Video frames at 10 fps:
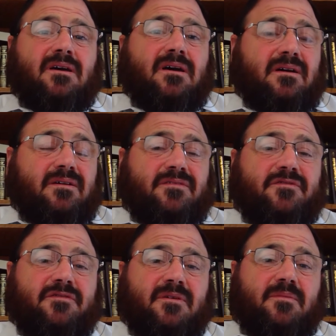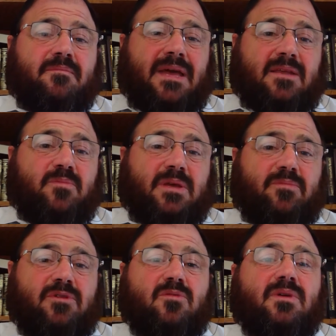of many
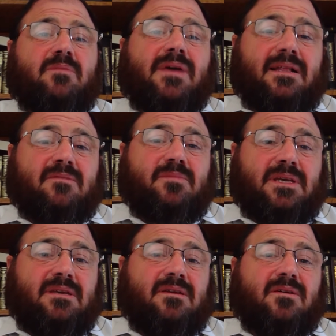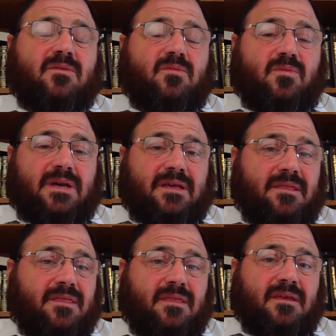people who emailed me
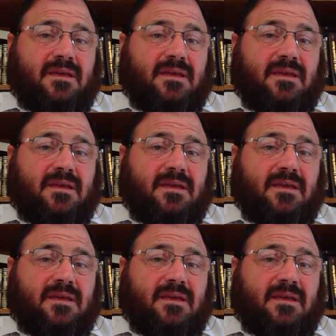with